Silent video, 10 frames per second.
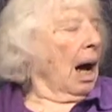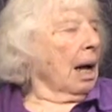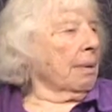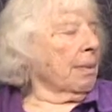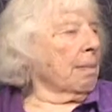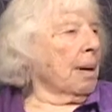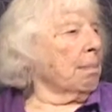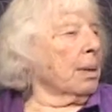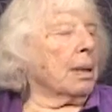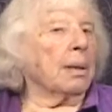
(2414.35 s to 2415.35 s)
war bonds? I
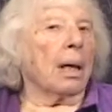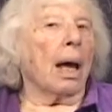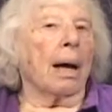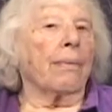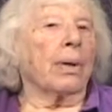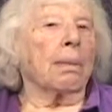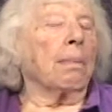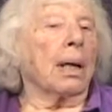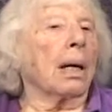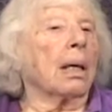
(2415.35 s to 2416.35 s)
remember routes? having
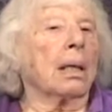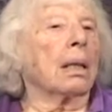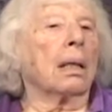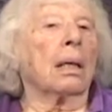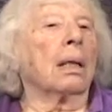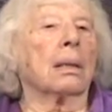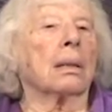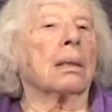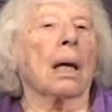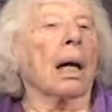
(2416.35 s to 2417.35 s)
my uh,
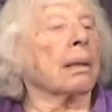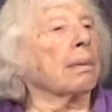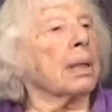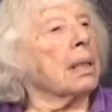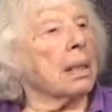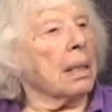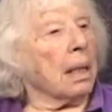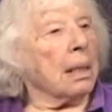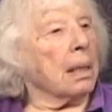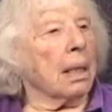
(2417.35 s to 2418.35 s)
salary
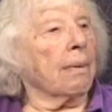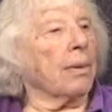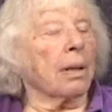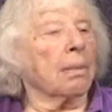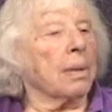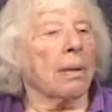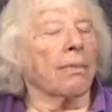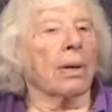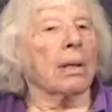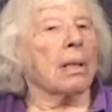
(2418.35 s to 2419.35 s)
deducted, even though it was a
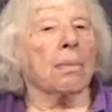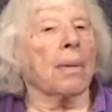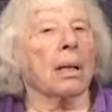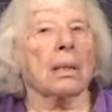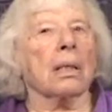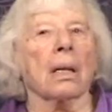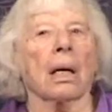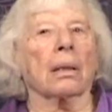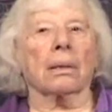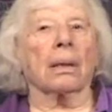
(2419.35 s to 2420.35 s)
very small
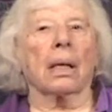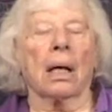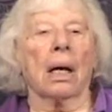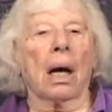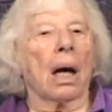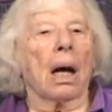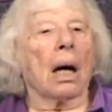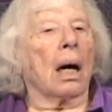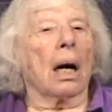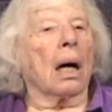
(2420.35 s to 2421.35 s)
salary.
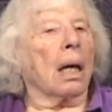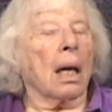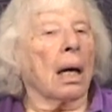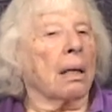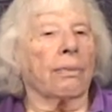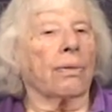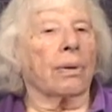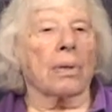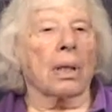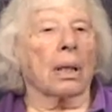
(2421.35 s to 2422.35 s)
I had a
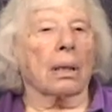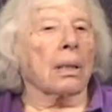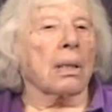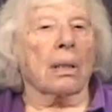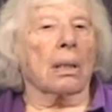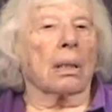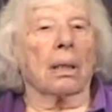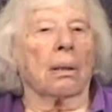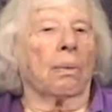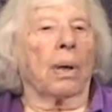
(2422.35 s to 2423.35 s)
few dollars
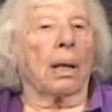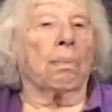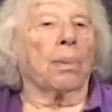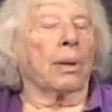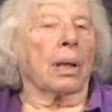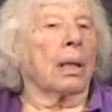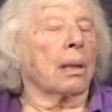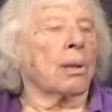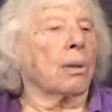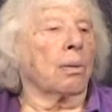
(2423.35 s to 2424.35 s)
a week put
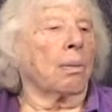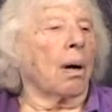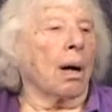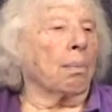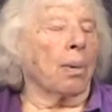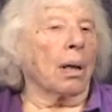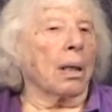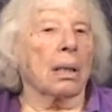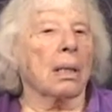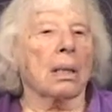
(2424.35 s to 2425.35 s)
into war
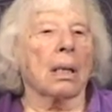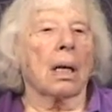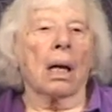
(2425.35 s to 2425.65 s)
bonds,